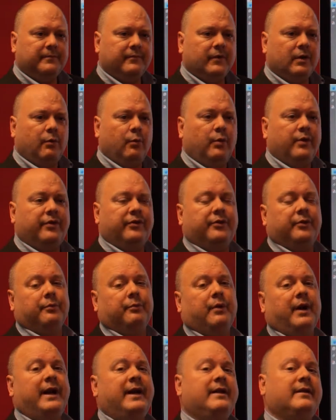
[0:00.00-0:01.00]
with the
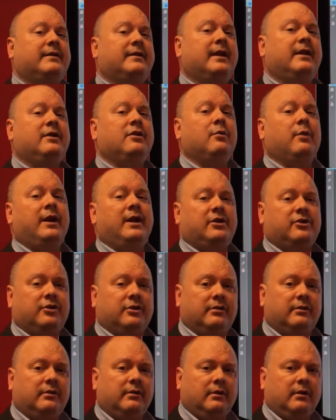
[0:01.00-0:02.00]
right
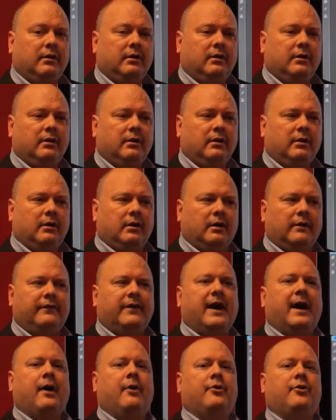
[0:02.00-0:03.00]
attenuation of
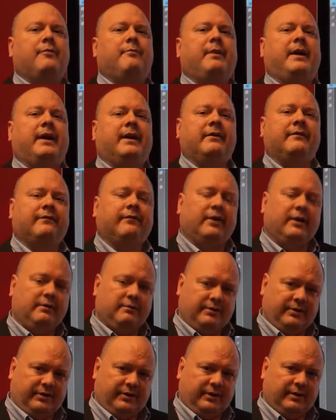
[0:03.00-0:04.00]
out-of-band
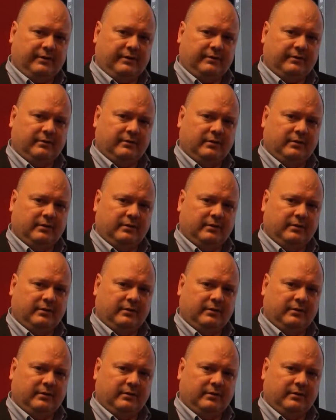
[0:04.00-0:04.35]
frequencies.